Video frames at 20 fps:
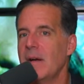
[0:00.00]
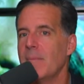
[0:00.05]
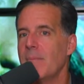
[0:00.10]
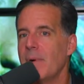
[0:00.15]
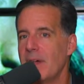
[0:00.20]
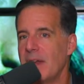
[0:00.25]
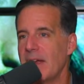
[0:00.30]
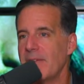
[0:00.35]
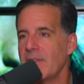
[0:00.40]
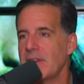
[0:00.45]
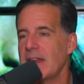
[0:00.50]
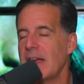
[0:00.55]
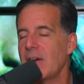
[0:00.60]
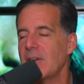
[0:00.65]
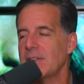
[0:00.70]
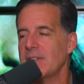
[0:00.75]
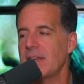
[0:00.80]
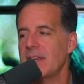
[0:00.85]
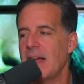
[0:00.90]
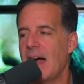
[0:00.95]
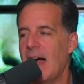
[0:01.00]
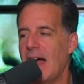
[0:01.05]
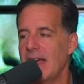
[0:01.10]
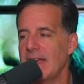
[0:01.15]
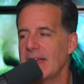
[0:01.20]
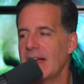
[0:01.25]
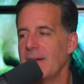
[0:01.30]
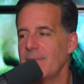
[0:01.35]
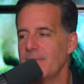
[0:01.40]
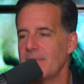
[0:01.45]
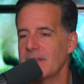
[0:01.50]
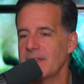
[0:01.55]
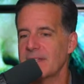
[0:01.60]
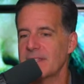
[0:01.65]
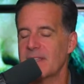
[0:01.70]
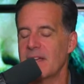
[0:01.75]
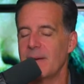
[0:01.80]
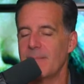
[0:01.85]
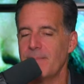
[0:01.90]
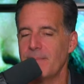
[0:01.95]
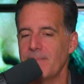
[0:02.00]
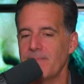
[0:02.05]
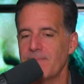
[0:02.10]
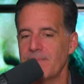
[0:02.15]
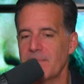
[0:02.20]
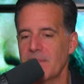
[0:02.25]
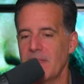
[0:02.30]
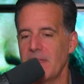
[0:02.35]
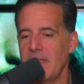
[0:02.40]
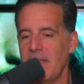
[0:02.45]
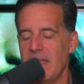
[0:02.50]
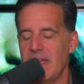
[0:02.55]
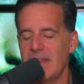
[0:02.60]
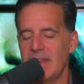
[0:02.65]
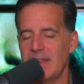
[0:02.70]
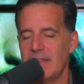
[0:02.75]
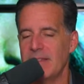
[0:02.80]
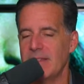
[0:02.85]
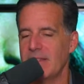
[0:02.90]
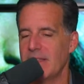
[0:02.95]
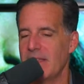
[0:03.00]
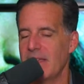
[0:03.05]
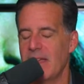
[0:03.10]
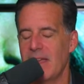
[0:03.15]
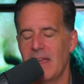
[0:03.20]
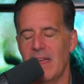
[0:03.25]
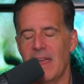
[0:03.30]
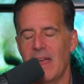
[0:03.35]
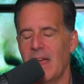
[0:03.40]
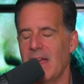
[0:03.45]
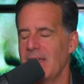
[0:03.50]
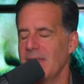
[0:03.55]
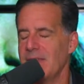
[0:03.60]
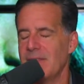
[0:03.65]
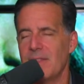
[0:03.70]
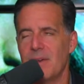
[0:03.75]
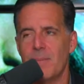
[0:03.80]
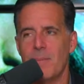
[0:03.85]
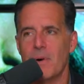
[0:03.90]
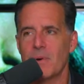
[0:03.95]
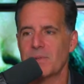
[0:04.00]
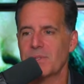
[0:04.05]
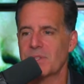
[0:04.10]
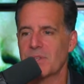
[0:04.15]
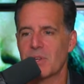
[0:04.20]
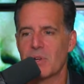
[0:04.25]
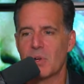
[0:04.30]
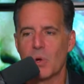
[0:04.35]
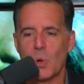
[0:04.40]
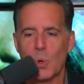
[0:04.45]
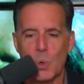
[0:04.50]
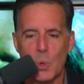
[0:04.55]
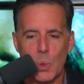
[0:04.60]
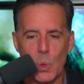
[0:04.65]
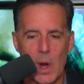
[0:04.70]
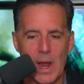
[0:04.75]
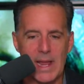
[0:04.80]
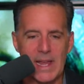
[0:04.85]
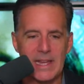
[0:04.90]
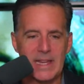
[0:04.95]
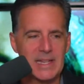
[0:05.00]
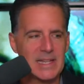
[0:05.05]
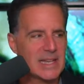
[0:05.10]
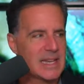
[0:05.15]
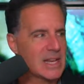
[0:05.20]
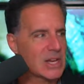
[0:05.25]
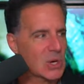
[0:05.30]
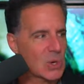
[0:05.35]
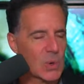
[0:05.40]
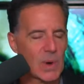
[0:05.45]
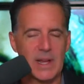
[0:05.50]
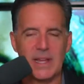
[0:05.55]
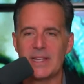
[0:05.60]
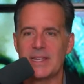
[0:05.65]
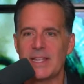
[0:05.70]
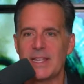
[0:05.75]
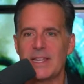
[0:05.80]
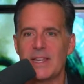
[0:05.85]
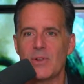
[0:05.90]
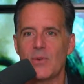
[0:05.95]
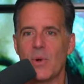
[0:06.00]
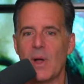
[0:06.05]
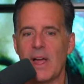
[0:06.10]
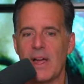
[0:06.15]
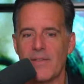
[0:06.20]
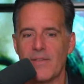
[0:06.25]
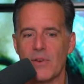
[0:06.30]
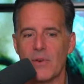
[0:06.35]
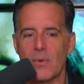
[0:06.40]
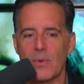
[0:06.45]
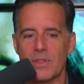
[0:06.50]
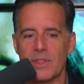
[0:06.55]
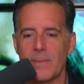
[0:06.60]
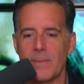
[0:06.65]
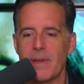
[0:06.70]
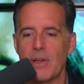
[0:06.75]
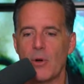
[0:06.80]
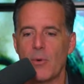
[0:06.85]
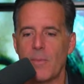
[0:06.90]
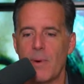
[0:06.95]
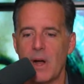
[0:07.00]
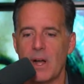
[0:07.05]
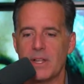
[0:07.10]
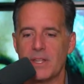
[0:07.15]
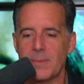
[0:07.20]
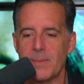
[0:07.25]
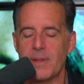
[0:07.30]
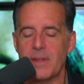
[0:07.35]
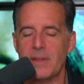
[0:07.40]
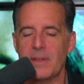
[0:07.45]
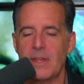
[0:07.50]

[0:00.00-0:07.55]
But every now and then I got mixed up in the most crazy, crazy deal ever with a bail bondsman.